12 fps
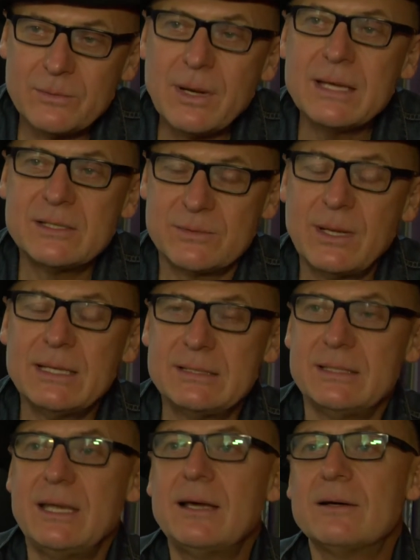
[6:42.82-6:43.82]
Right,
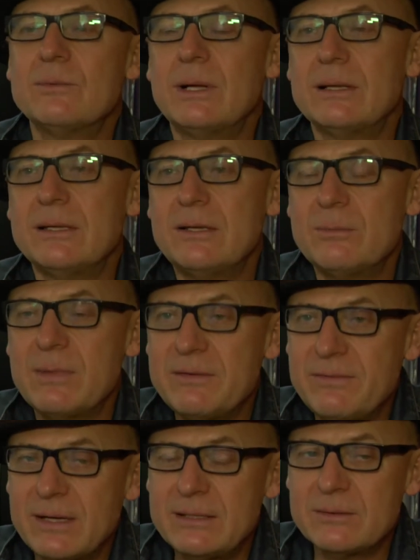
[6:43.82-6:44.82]
right. Yeah, well, you know, my
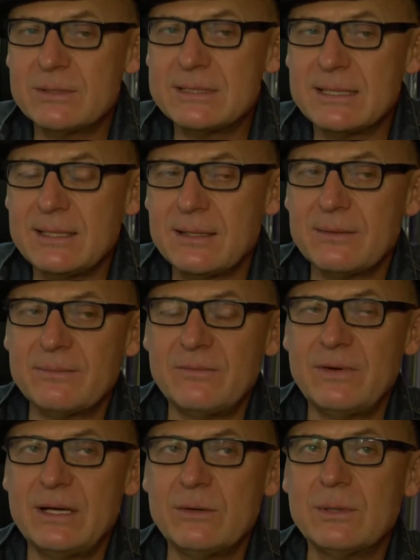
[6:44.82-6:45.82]
father was a um,
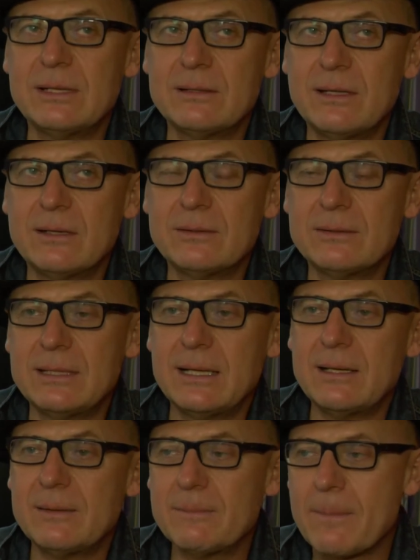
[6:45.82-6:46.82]
very well known
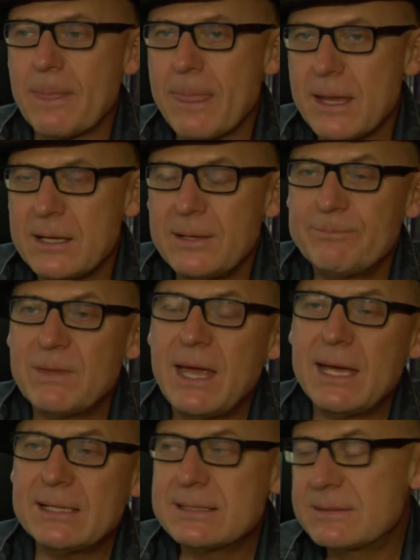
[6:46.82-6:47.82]
um,
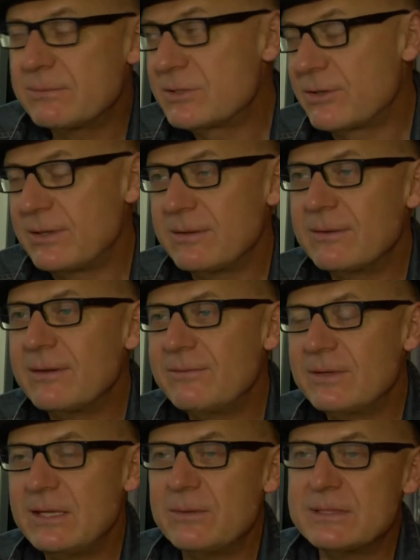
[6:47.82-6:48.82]
ex, sorry,
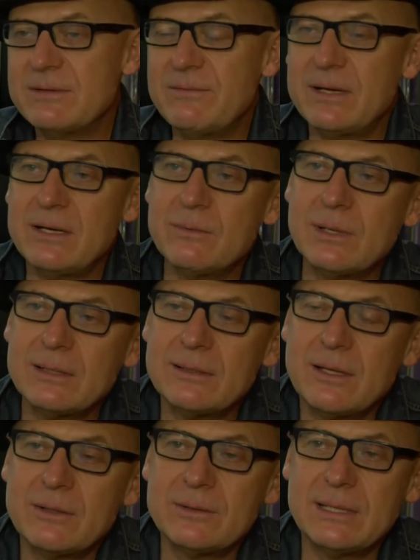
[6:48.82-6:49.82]
he was a very well
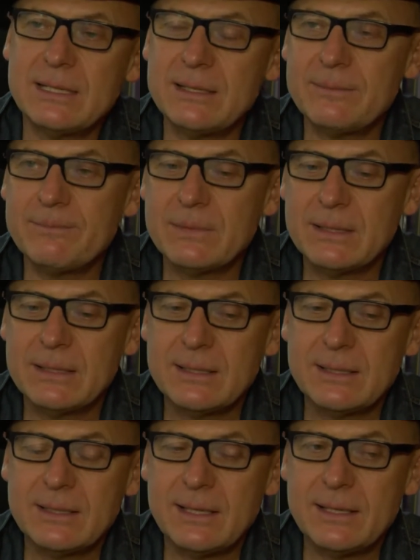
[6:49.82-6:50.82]
known. Um,
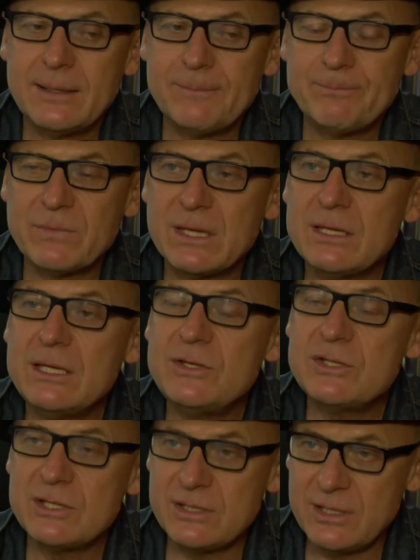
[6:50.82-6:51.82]
um,
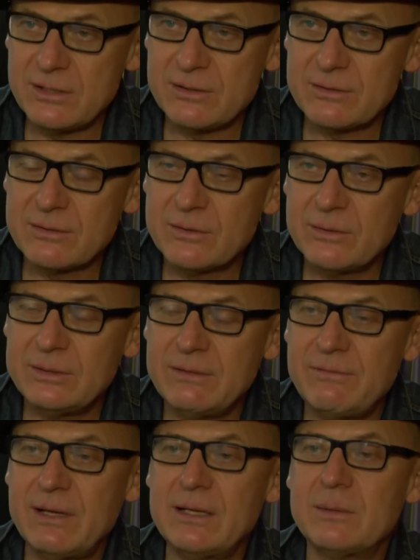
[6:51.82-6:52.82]
engineer who
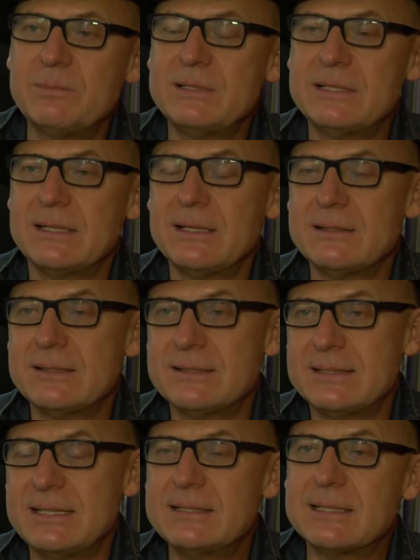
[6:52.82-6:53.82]
developed uh,
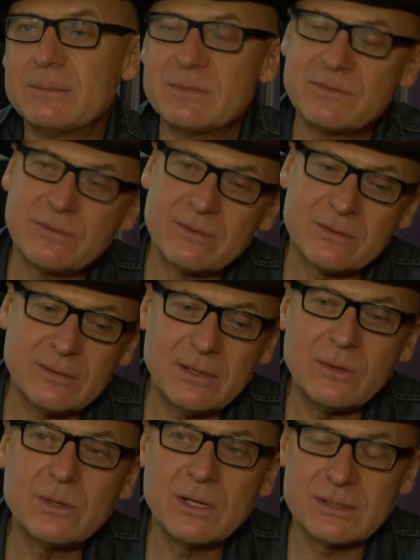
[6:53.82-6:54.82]
systems for
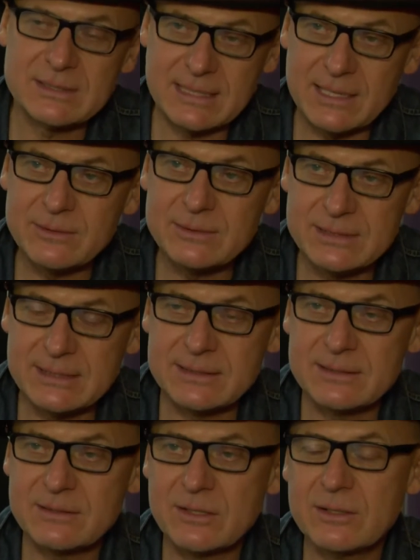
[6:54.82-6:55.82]
low cost
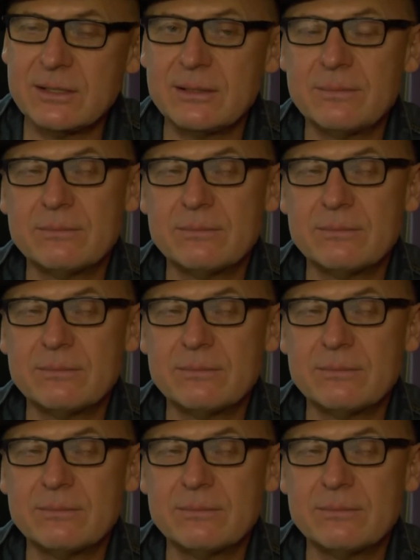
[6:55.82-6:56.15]
houses, mm-hmm.